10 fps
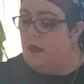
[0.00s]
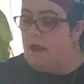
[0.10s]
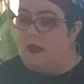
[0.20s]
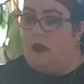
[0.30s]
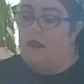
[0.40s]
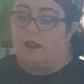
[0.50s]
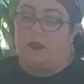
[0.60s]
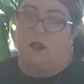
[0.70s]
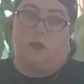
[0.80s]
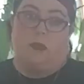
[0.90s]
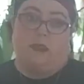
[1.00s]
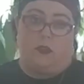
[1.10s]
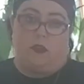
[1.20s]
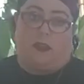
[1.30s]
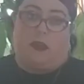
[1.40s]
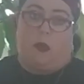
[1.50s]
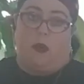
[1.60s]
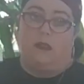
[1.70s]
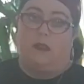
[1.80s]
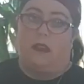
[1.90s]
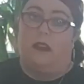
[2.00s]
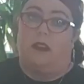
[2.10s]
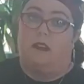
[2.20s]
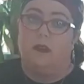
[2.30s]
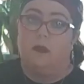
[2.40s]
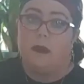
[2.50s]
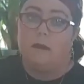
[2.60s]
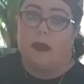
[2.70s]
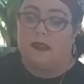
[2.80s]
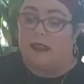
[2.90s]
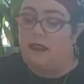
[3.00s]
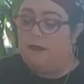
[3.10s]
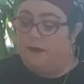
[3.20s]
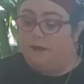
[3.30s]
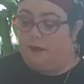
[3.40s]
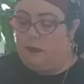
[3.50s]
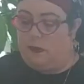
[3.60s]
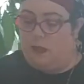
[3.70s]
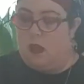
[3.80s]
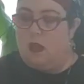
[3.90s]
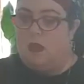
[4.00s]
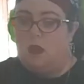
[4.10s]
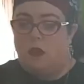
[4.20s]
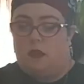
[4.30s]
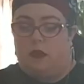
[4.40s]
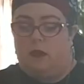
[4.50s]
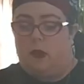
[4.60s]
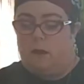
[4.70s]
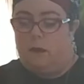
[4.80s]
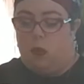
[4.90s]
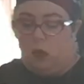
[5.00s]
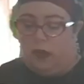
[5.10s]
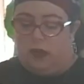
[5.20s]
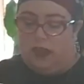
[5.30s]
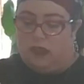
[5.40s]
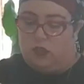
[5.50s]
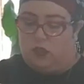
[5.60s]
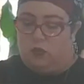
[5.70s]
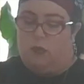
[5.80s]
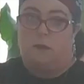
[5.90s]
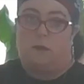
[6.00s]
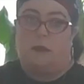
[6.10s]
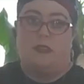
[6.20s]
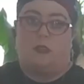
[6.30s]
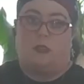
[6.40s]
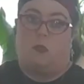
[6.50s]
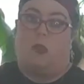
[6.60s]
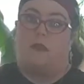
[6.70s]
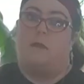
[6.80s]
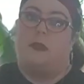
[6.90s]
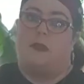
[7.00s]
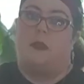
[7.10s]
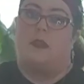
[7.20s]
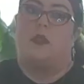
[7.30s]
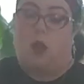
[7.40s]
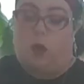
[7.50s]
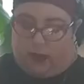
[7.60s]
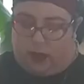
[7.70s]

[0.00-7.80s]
Now this is the really tricky part. This can get a little bit messy. You're going to want to pour it into the blender while the blender is going.